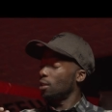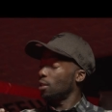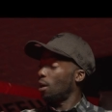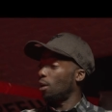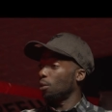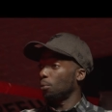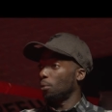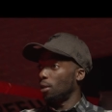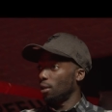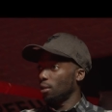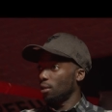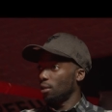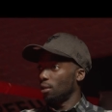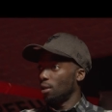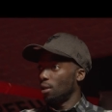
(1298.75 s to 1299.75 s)
hard work,
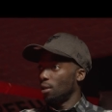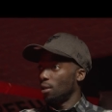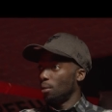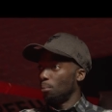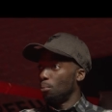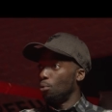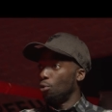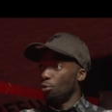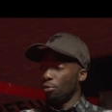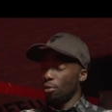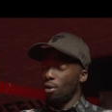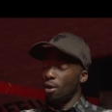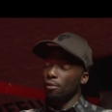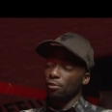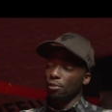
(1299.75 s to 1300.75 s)
more
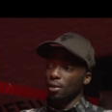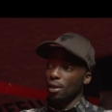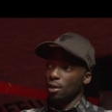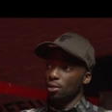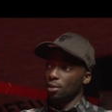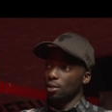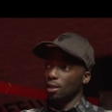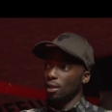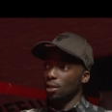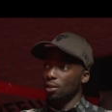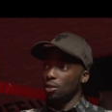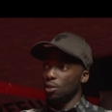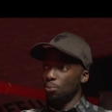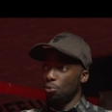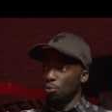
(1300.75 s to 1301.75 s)
recovery, like you said,
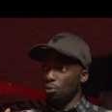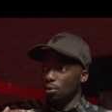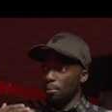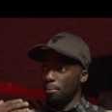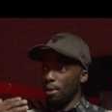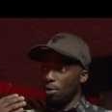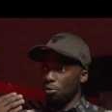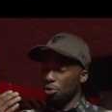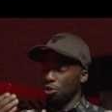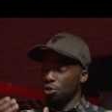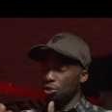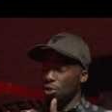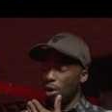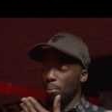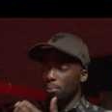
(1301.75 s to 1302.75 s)
and it's more about
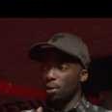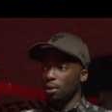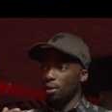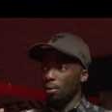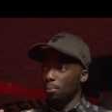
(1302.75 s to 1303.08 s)
sharpening